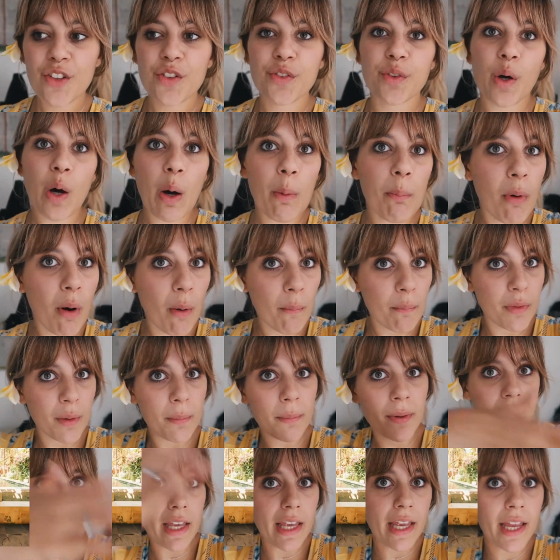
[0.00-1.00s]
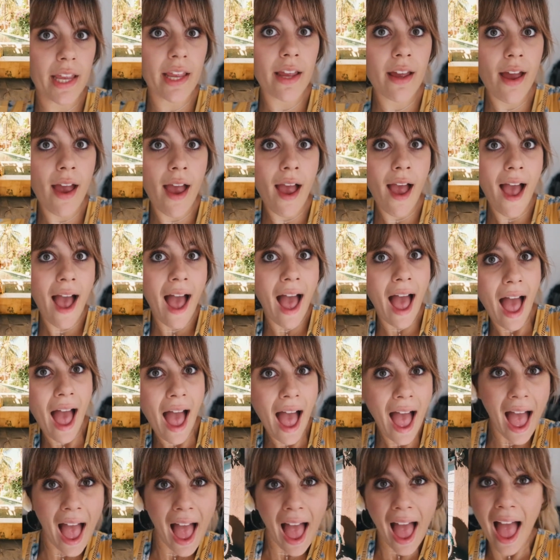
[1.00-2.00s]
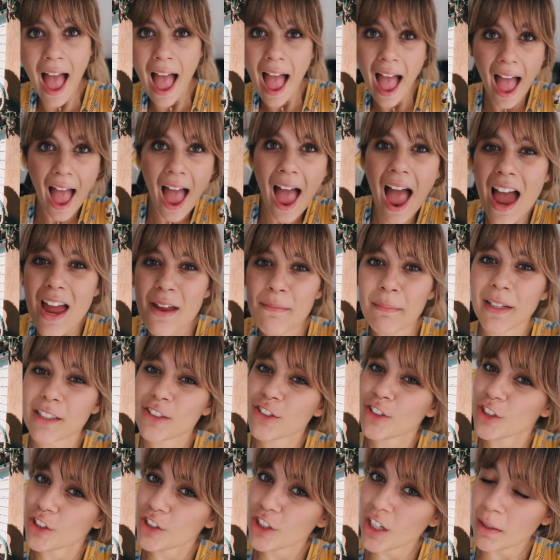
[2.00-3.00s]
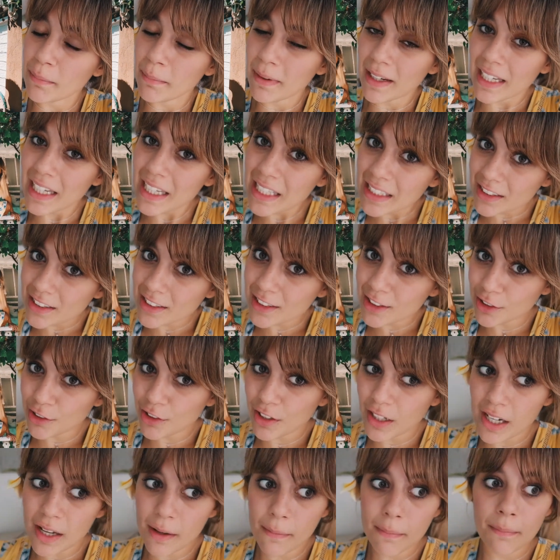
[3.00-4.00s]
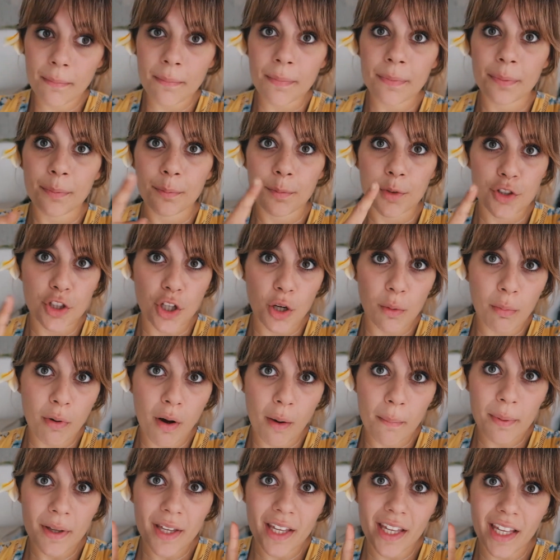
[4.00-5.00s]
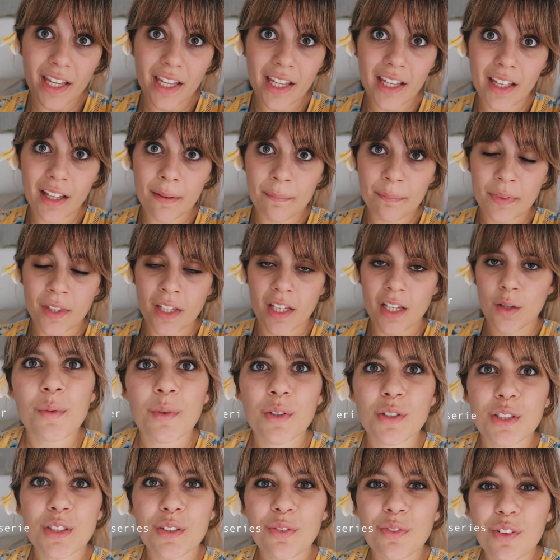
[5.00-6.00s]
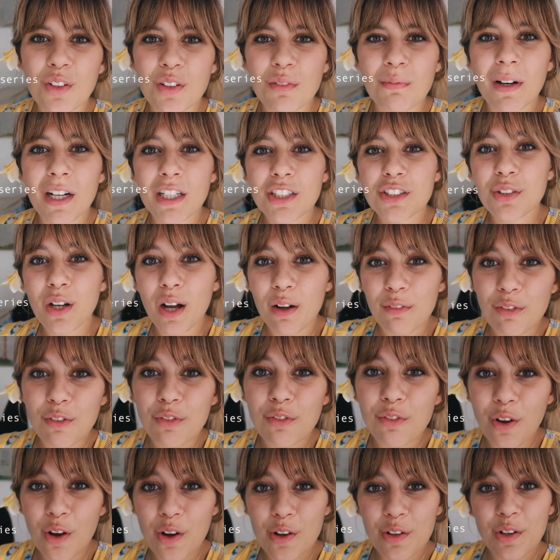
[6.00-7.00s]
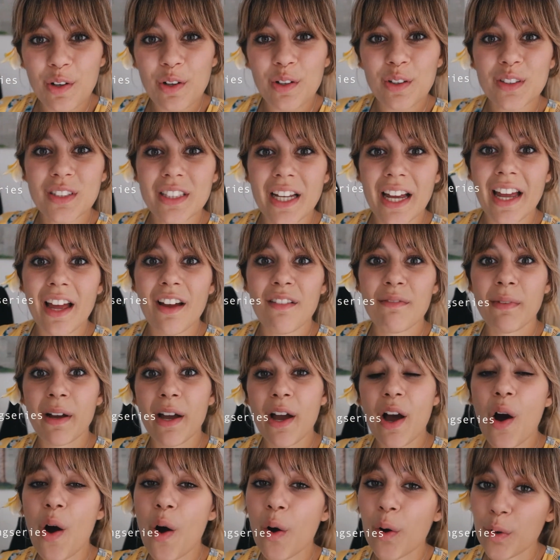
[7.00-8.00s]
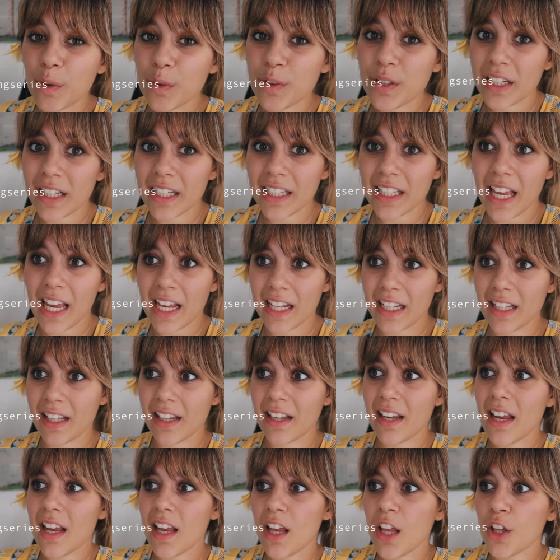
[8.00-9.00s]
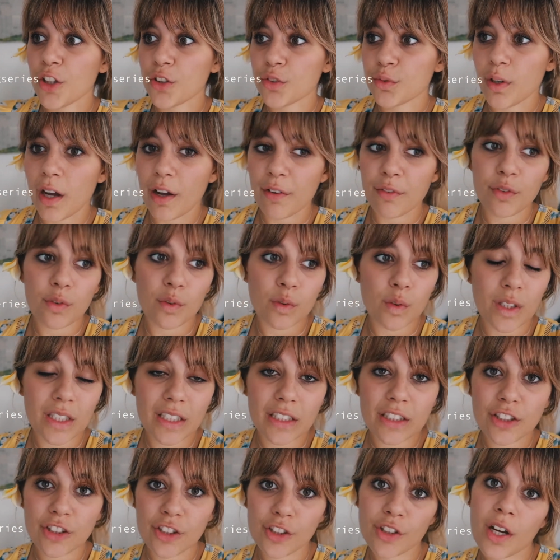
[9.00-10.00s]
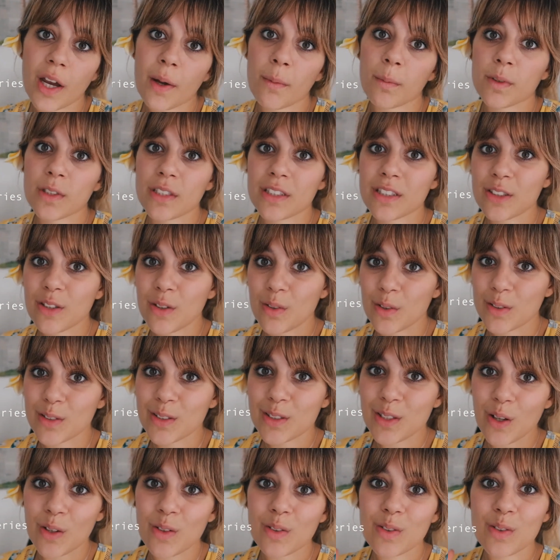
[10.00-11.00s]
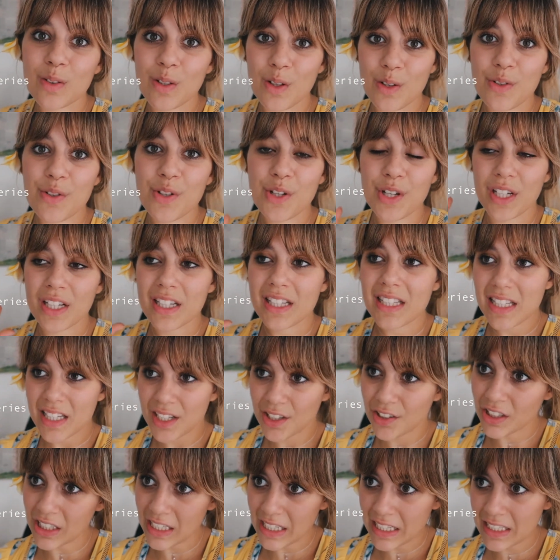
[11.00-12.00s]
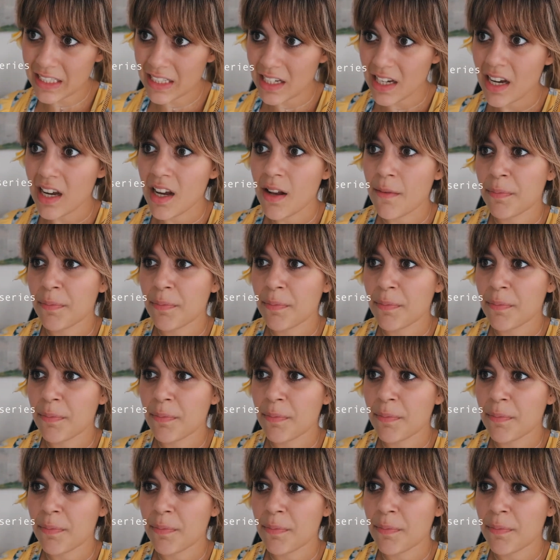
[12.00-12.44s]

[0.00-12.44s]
So I'll pop them here. And make sure you check my Instagram, which I'll pop here, which is full of my travel photos. I have my own dedicated travel Instagram, which is called Soul Searching Series.